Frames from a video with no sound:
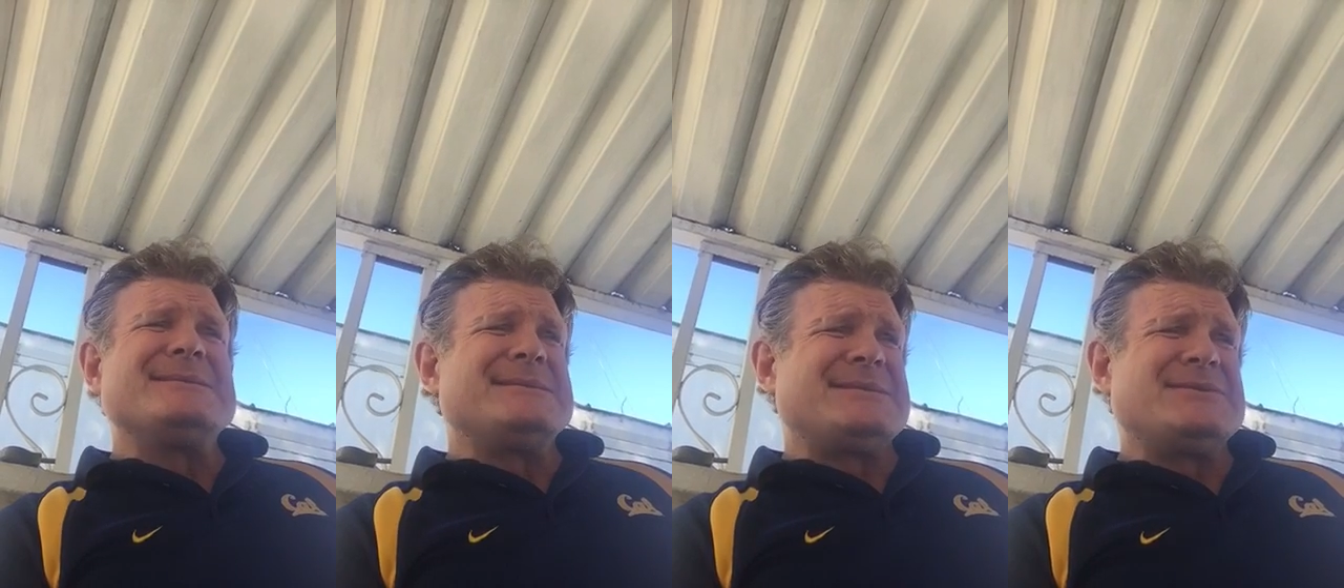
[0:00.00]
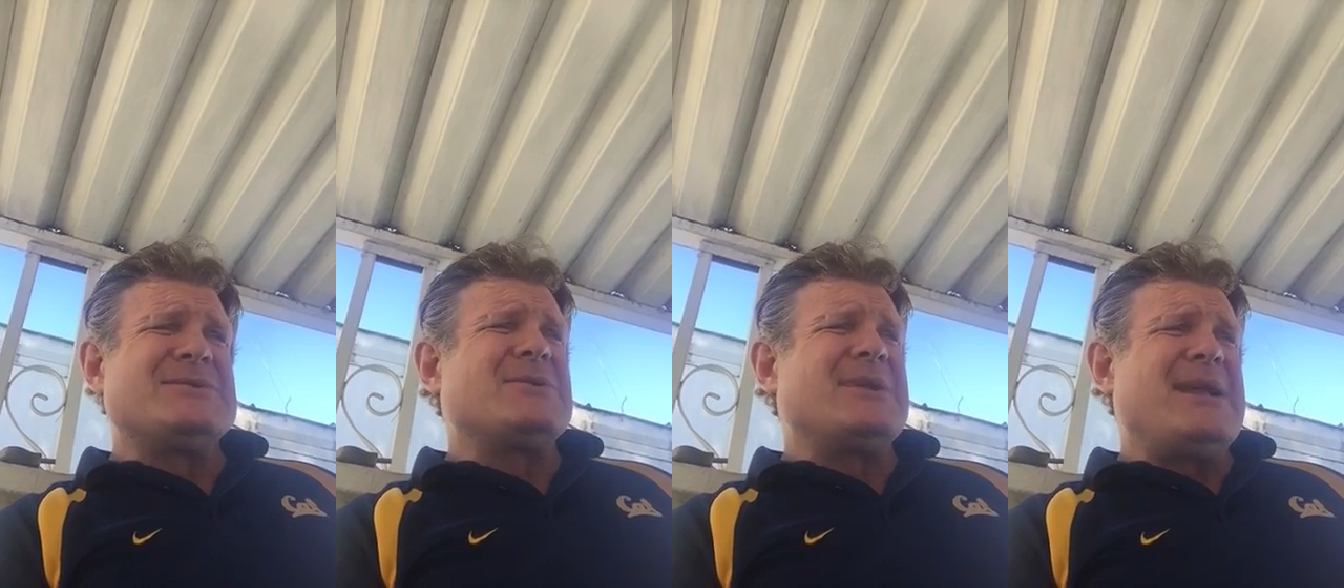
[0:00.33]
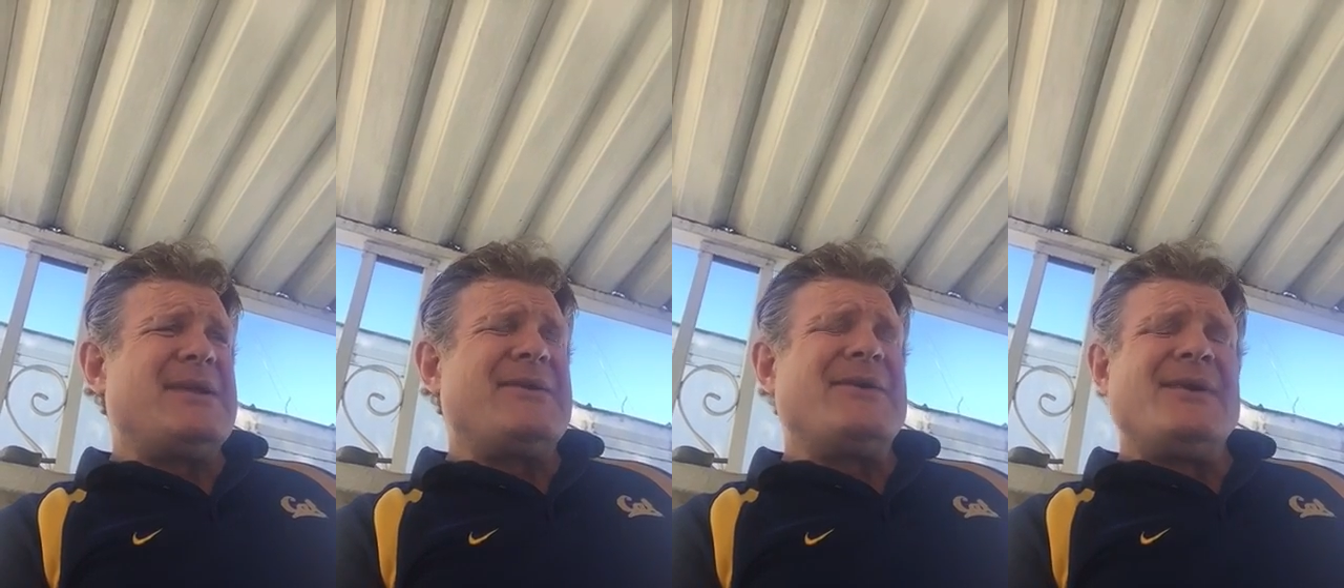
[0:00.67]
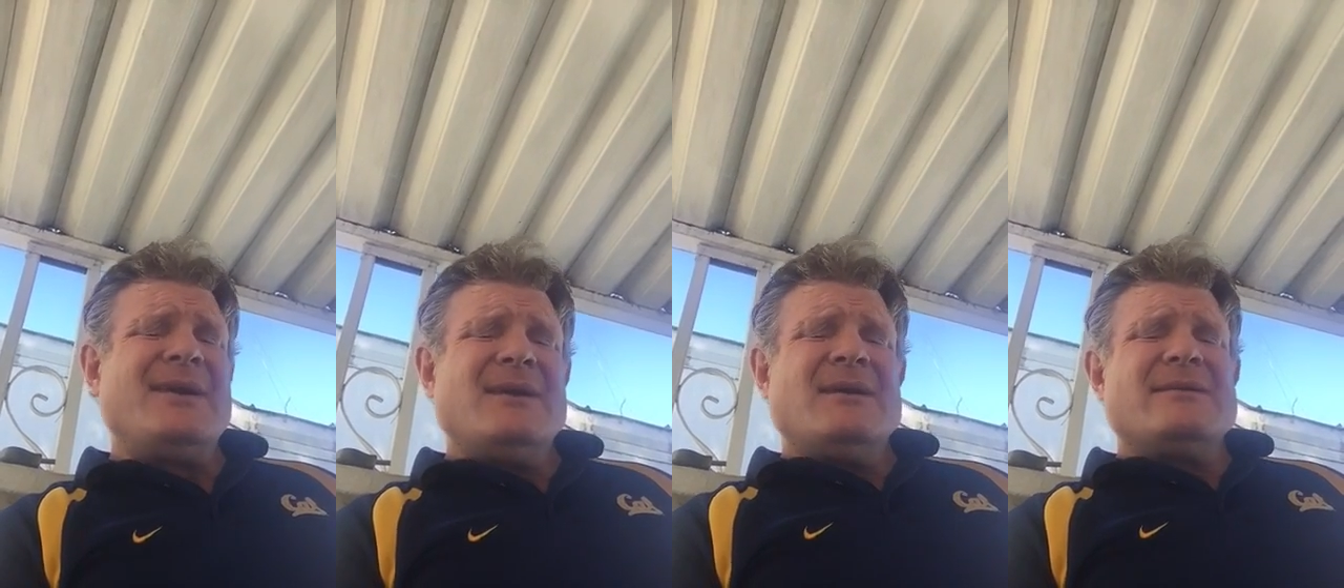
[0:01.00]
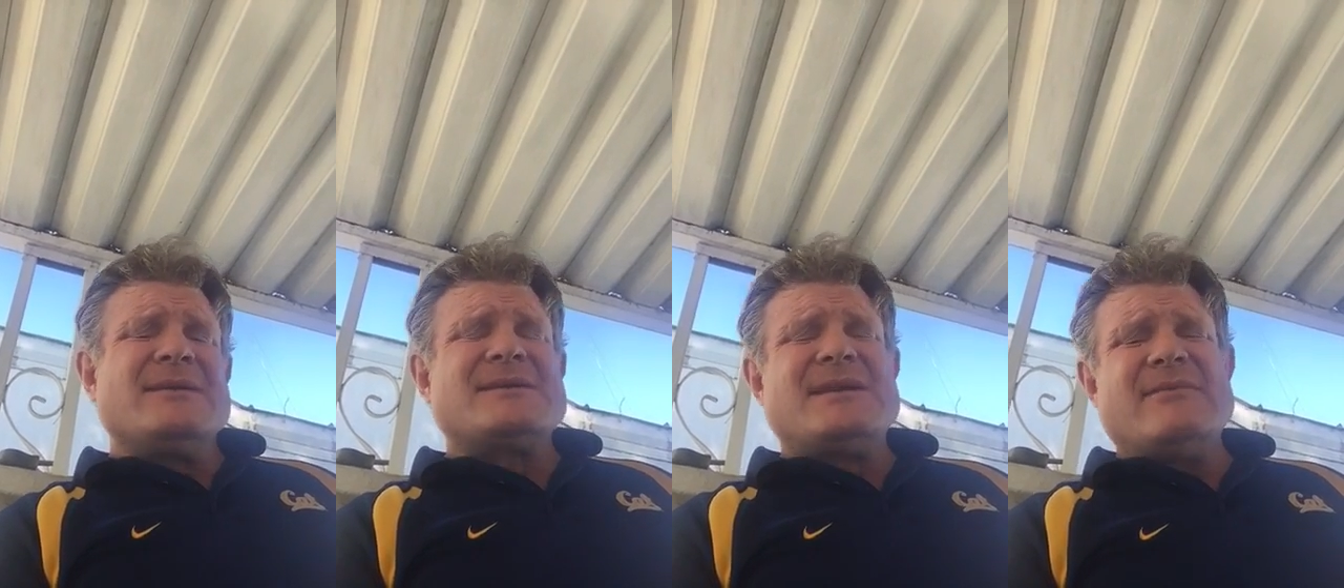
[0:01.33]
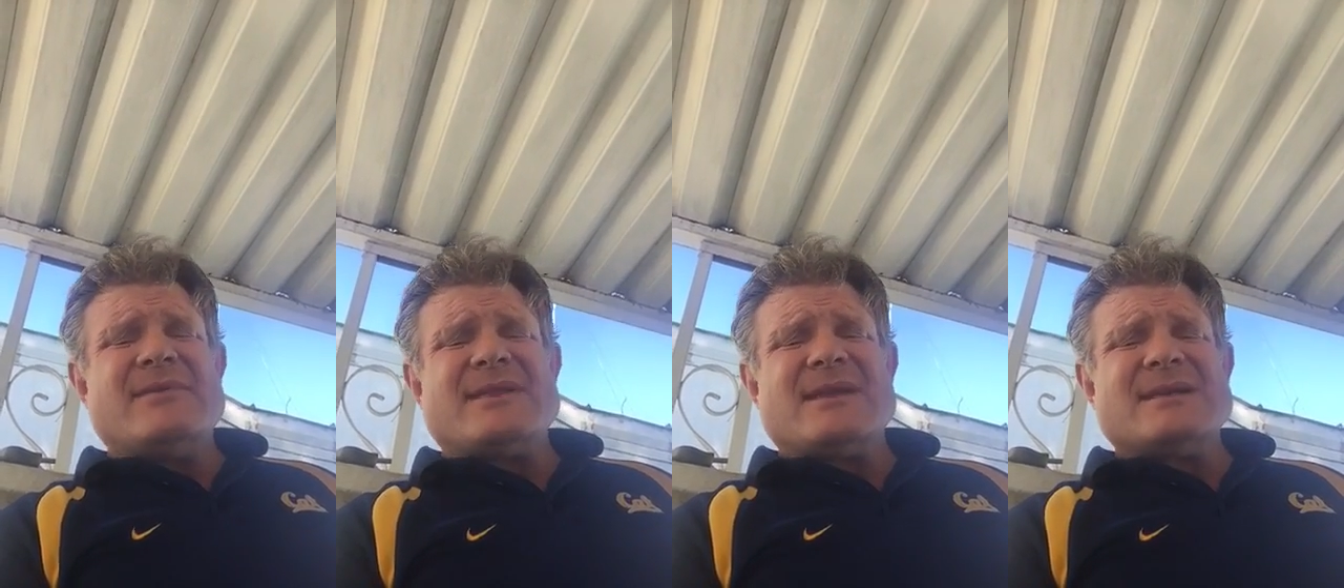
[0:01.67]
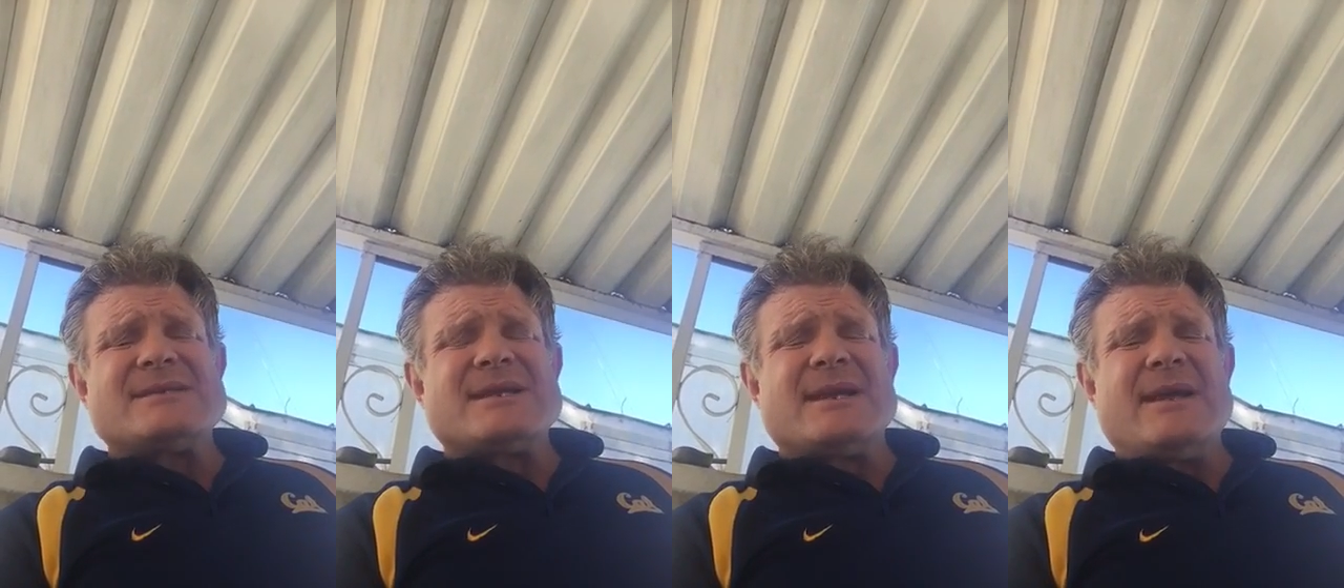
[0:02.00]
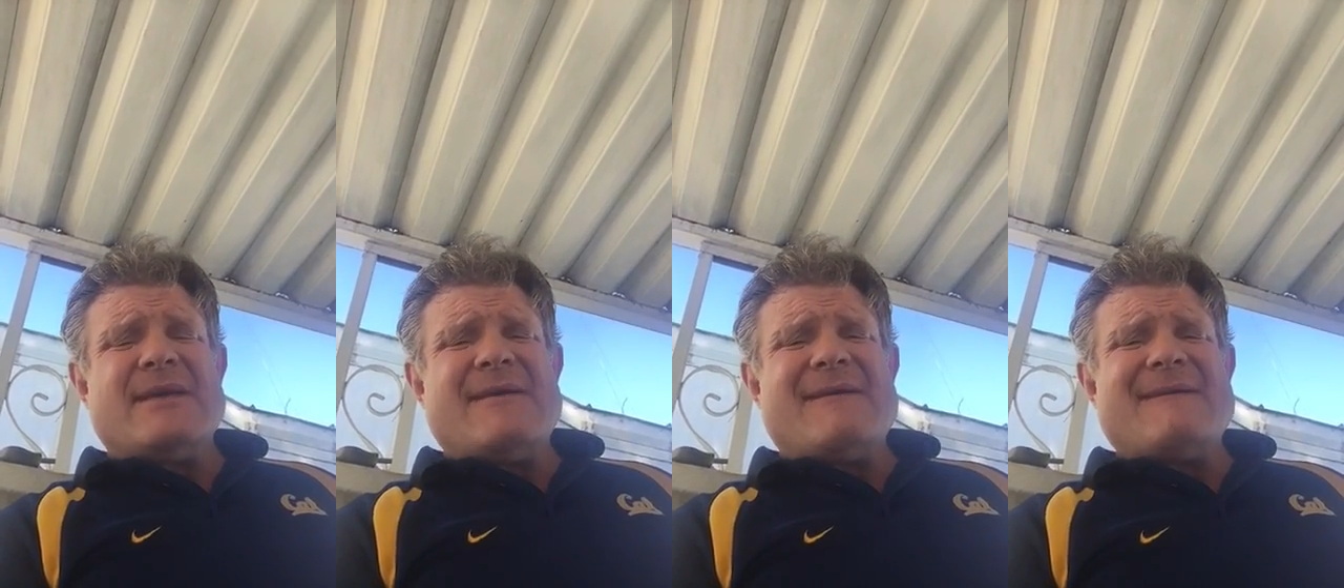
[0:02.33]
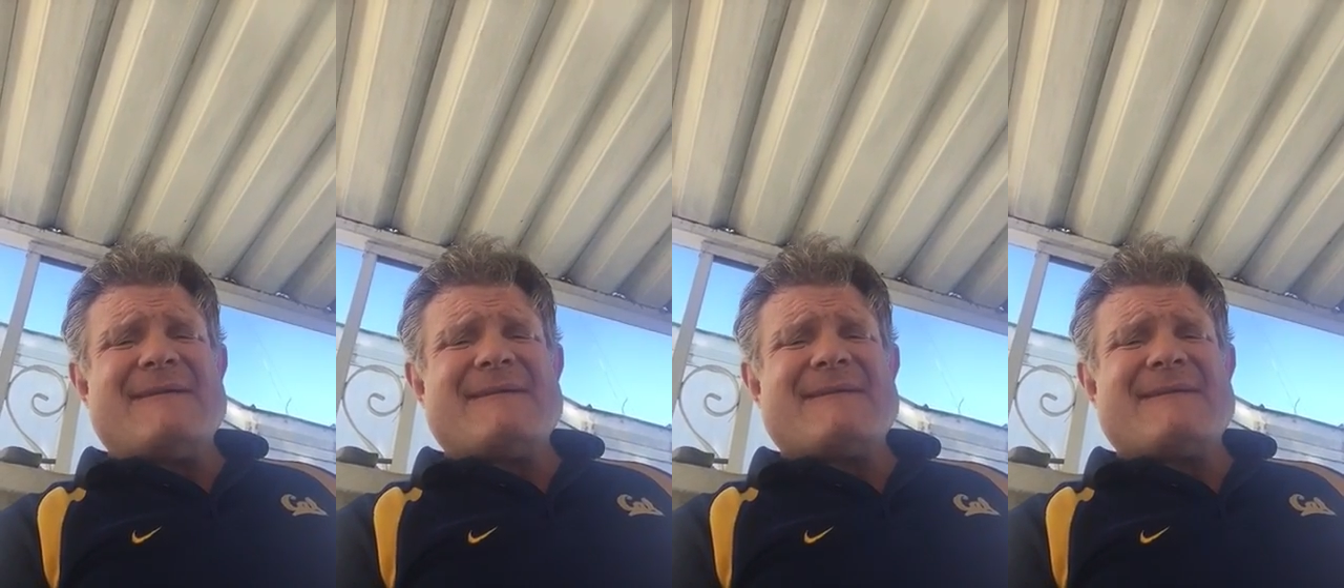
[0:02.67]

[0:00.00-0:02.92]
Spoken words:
Sooner or later, this TV thing is gonna hit.